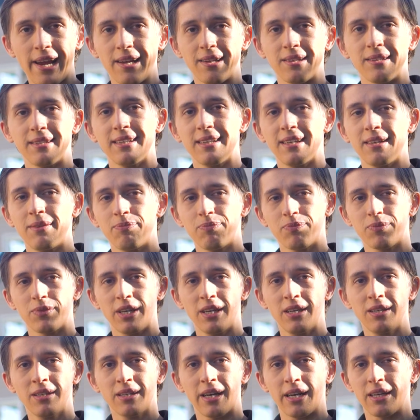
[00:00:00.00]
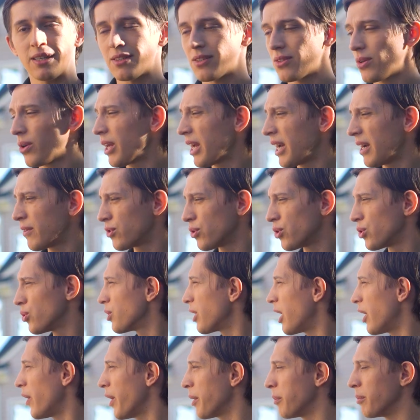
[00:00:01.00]
And yeah, guys, all I have to do
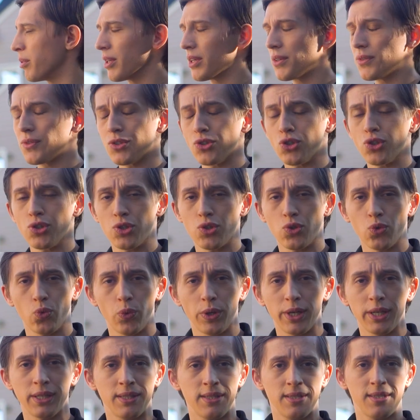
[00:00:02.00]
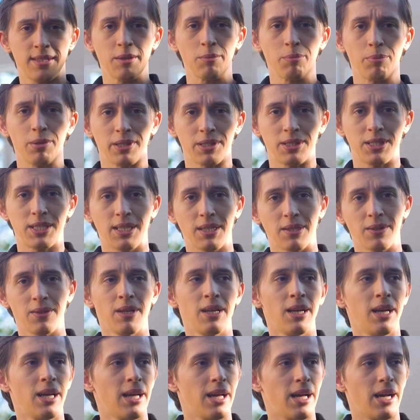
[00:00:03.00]
now, I believe, is just to wait simply till
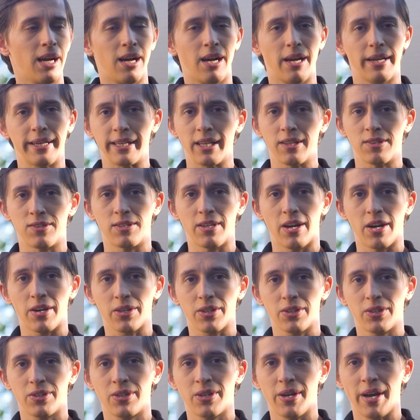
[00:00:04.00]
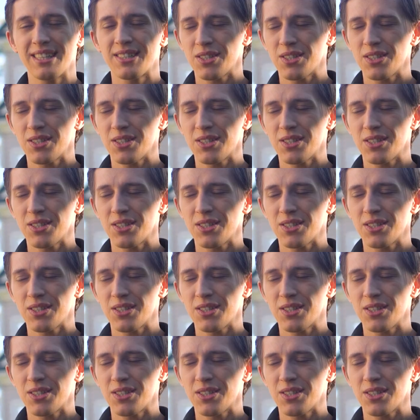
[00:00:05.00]
it gets darker.